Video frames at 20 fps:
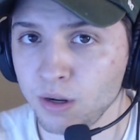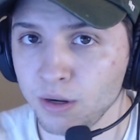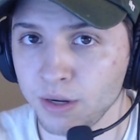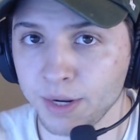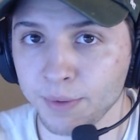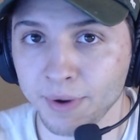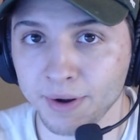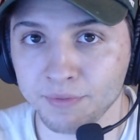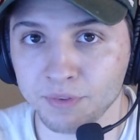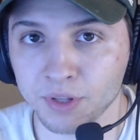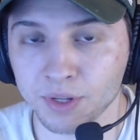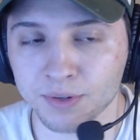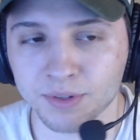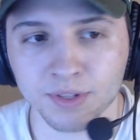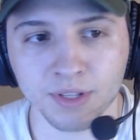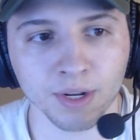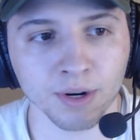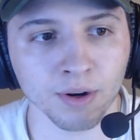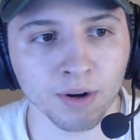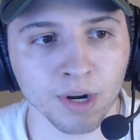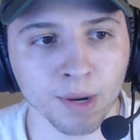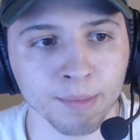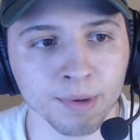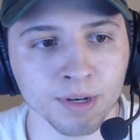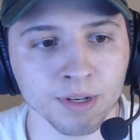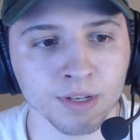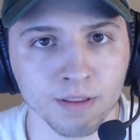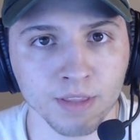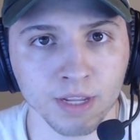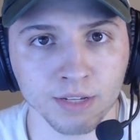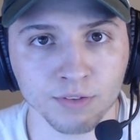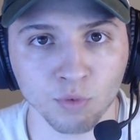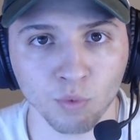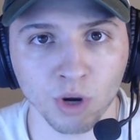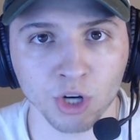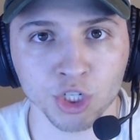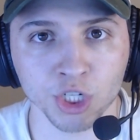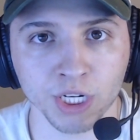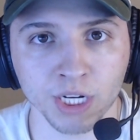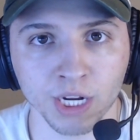get ready for those. They're coming. Thanks for
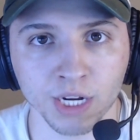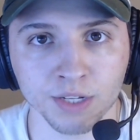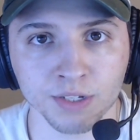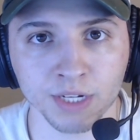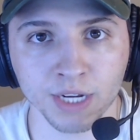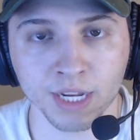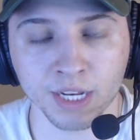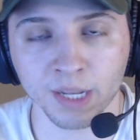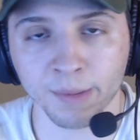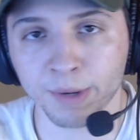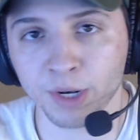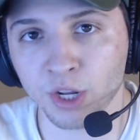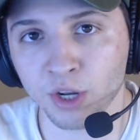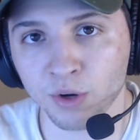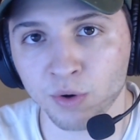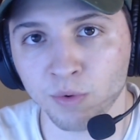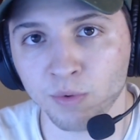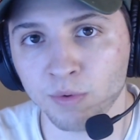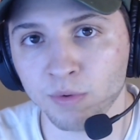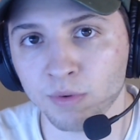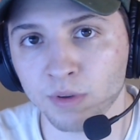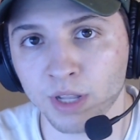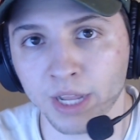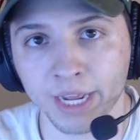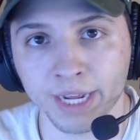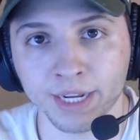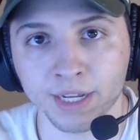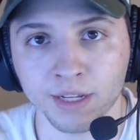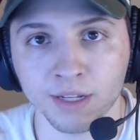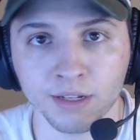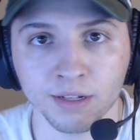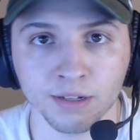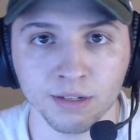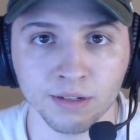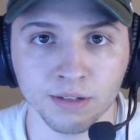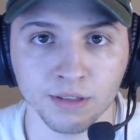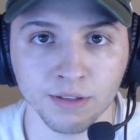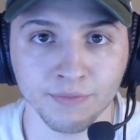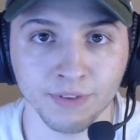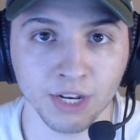watching, guys. Again, let me know, like
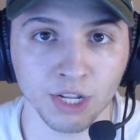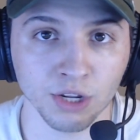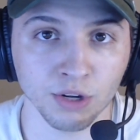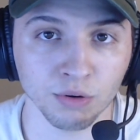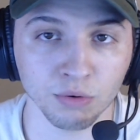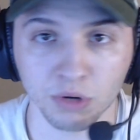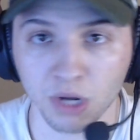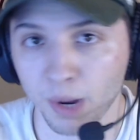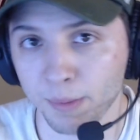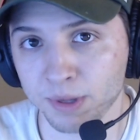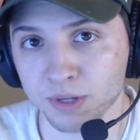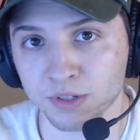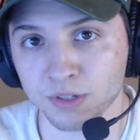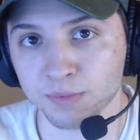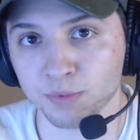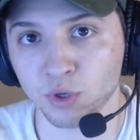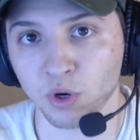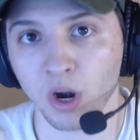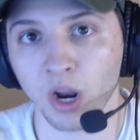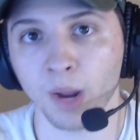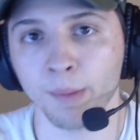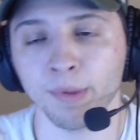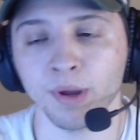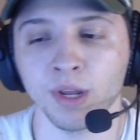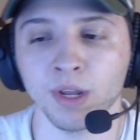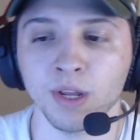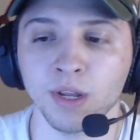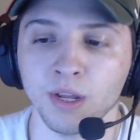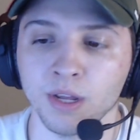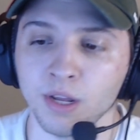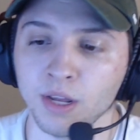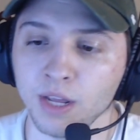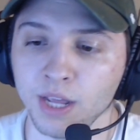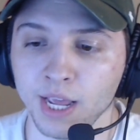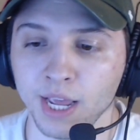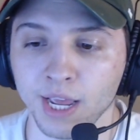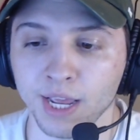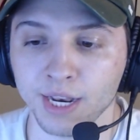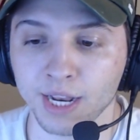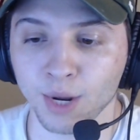the video, comment, subscribe,
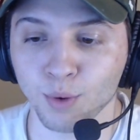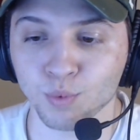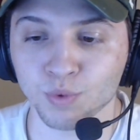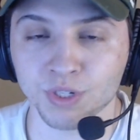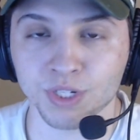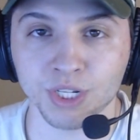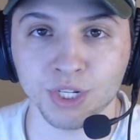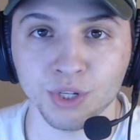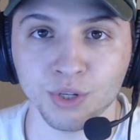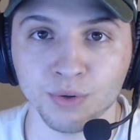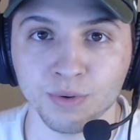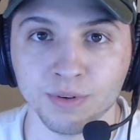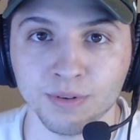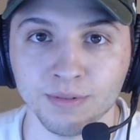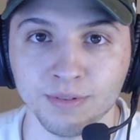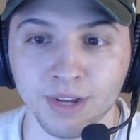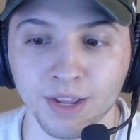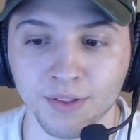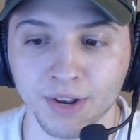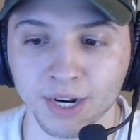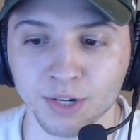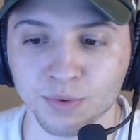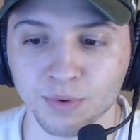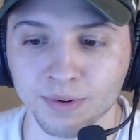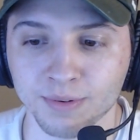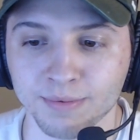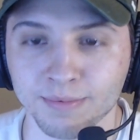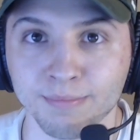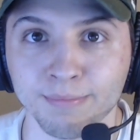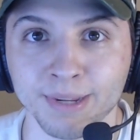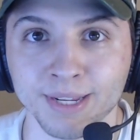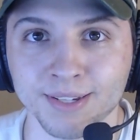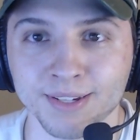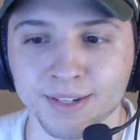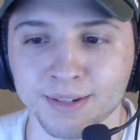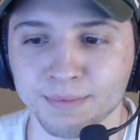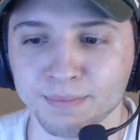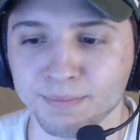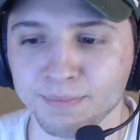and I will see you in the next one. Peace.